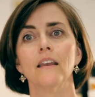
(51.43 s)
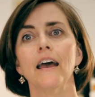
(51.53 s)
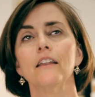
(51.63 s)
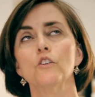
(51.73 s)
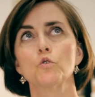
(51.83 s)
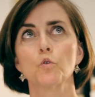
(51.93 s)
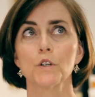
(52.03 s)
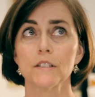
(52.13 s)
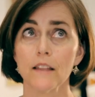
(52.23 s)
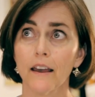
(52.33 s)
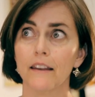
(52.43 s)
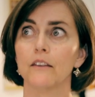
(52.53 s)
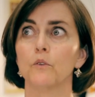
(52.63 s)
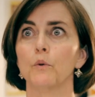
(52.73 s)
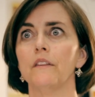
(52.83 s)
And towards that
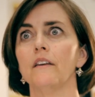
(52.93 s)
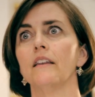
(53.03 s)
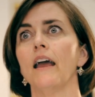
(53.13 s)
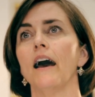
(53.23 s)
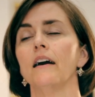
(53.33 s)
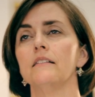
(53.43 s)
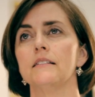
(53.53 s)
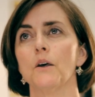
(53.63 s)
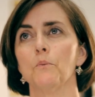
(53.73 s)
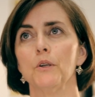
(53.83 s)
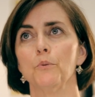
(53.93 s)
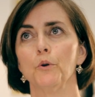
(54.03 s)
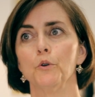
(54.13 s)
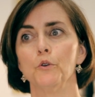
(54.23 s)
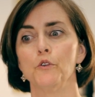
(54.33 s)
end, we then had some people
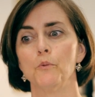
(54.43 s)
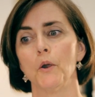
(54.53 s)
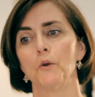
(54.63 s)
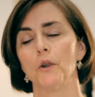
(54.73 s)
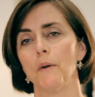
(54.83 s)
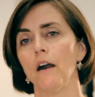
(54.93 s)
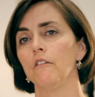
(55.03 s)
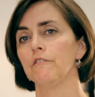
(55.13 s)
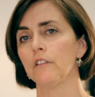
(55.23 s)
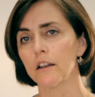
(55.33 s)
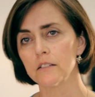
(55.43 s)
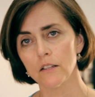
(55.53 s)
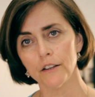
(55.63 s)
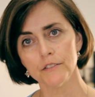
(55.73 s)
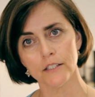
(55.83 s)
who spoke about
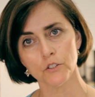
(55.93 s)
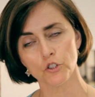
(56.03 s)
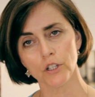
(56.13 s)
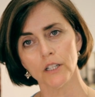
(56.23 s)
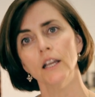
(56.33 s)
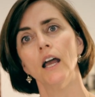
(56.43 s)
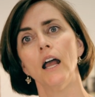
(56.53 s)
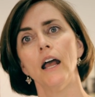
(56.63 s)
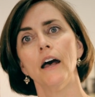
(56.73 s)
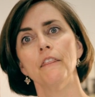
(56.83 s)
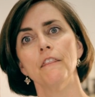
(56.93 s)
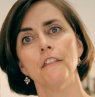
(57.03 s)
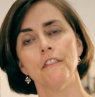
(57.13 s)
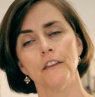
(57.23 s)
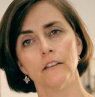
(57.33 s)
Vladislav's history and the
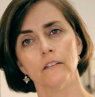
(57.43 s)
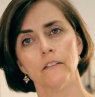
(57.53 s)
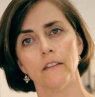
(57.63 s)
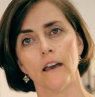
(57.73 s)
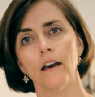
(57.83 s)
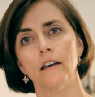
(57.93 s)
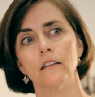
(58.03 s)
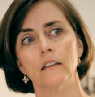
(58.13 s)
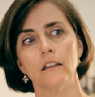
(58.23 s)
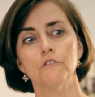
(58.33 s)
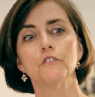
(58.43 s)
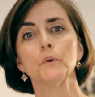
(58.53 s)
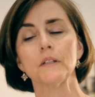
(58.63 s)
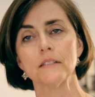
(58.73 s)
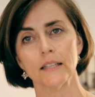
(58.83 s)
things that
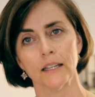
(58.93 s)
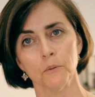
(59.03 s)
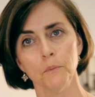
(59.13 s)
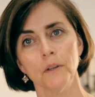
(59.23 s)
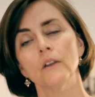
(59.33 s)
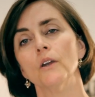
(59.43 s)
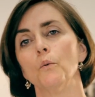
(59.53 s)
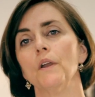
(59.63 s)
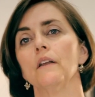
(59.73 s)
influenced him. We